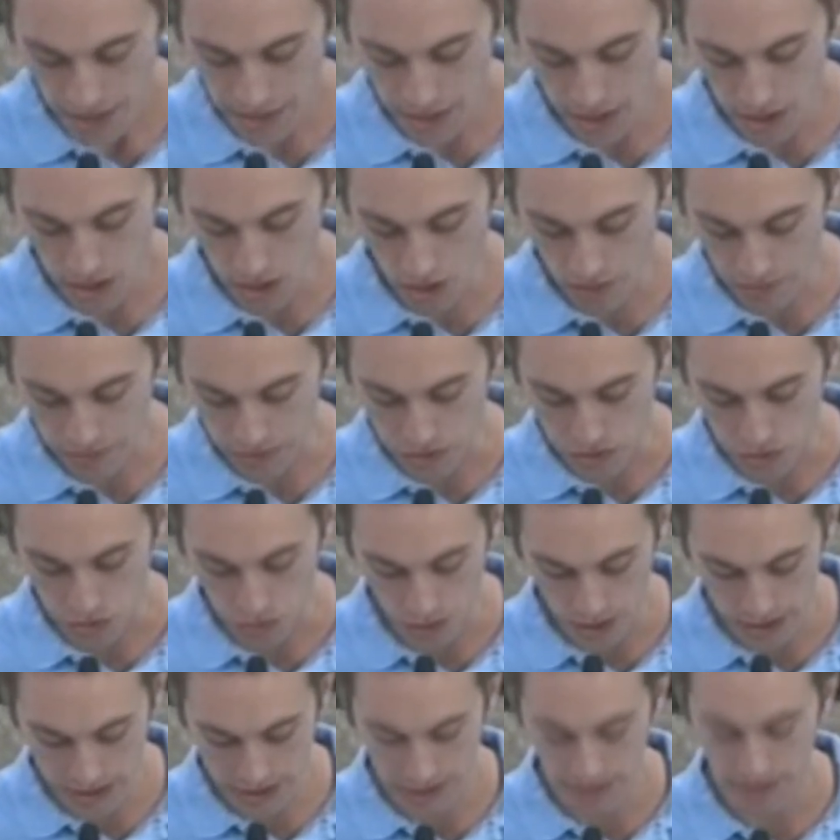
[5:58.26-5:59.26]
And there are over
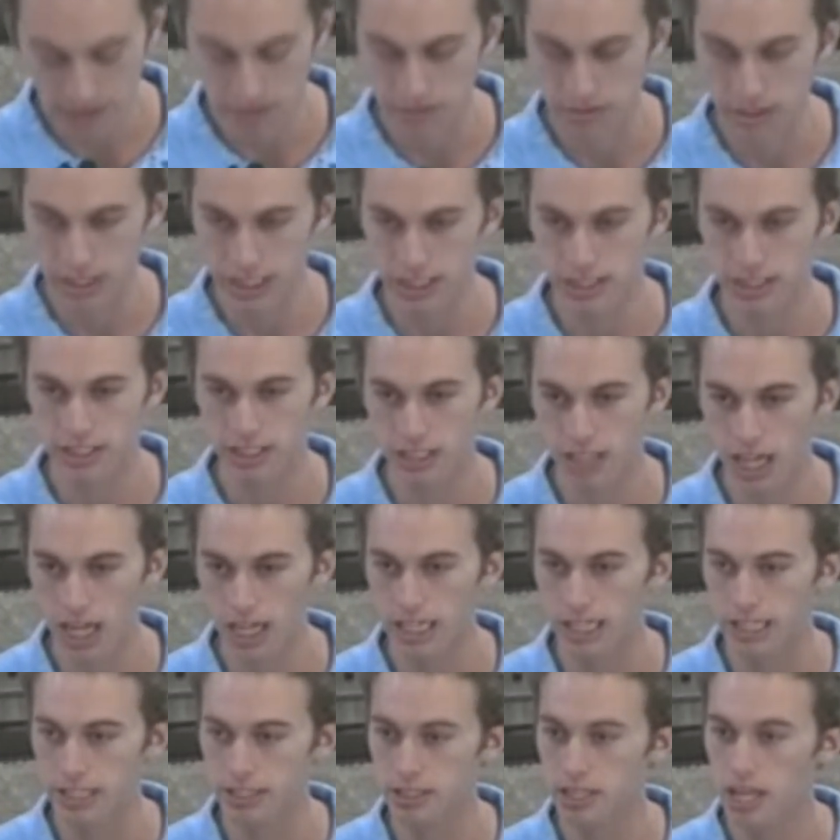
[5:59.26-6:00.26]
23
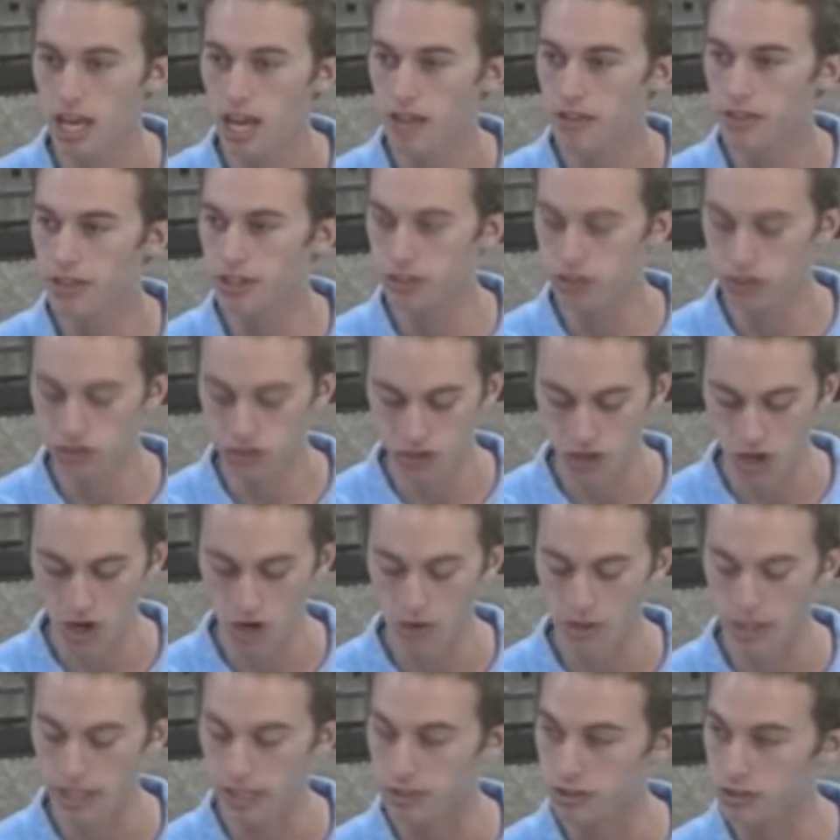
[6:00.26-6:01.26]
studies that
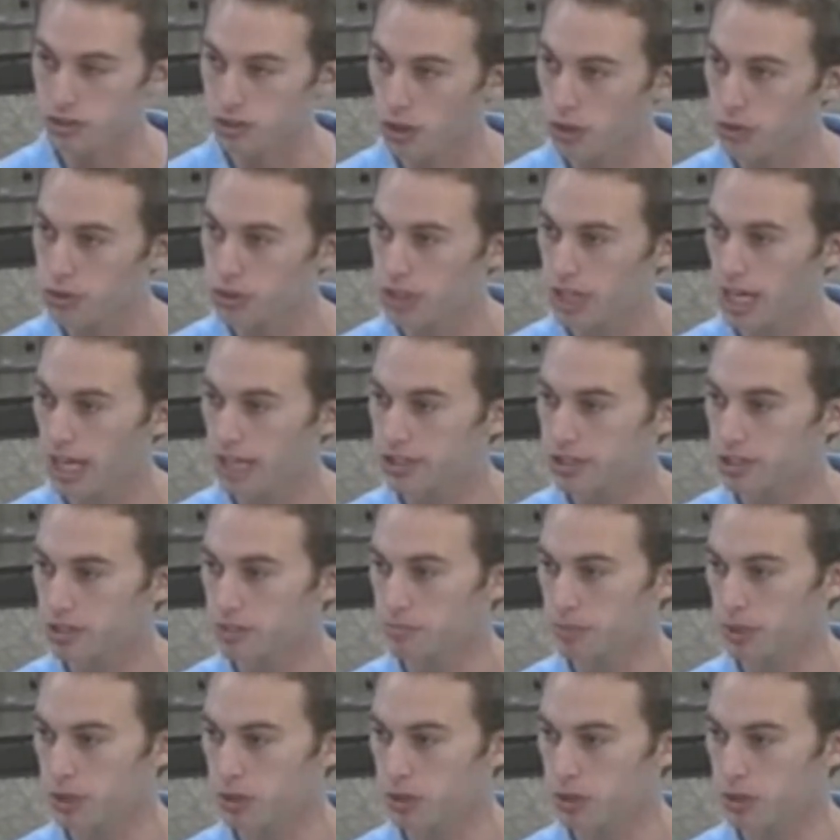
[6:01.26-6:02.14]
show an association